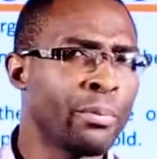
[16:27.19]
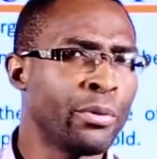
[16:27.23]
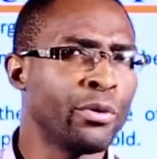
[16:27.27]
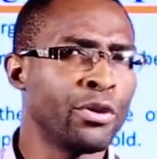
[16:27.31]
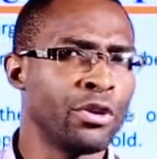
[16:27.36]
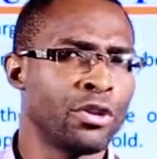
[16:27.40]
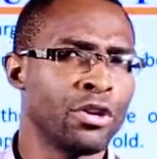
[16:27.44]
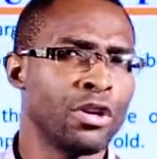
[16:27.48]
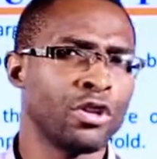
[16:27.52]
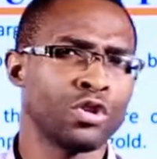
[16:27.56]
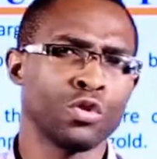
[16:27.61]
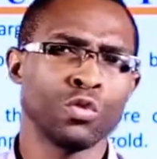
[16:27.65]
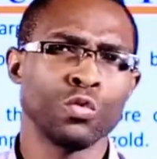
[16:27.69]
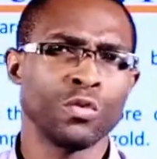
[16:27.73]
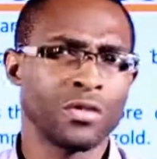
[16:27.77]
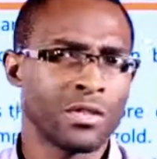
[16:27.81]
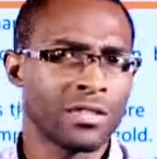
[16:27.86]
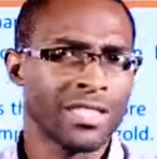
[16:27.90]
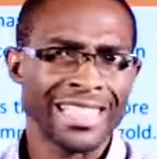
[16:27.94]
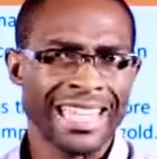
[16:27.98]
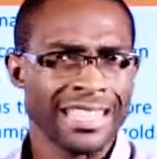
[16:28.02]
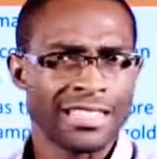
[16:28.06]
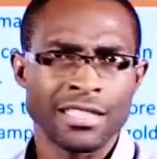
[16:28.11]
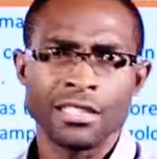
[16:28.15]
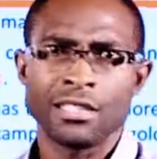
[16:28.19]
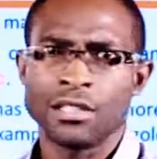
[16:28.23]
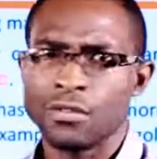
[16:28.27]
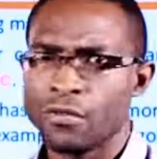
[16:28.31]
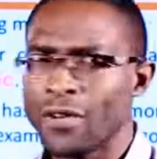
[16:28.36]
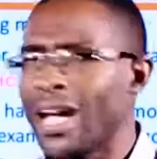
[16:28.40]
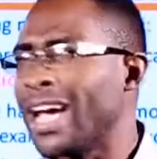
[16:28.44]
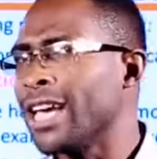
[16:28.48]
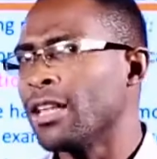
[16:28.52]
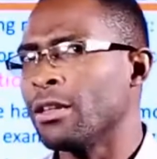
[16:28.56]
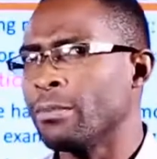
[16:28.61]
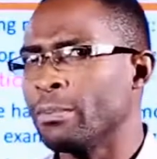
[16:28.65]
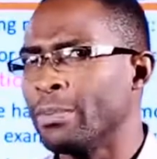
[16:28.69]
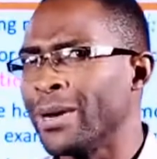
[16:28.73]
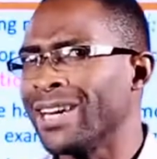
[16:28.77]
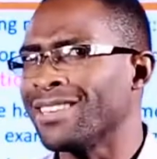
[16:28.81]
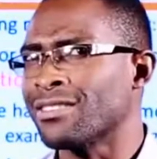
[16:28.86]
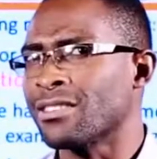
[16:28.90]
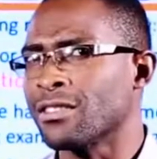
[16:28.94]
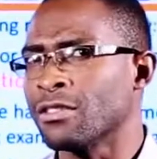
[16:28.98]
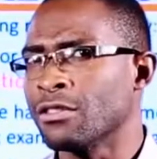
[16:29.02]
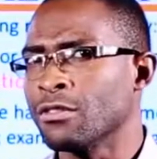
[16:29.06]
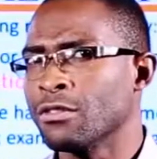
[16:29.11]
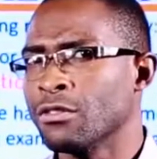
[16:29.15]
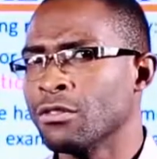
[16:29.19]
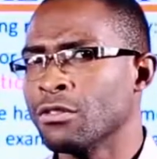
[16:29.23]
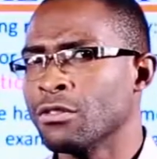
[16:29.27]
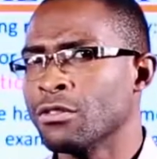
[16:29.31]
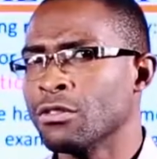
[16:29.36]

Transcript: product will satisfy the person.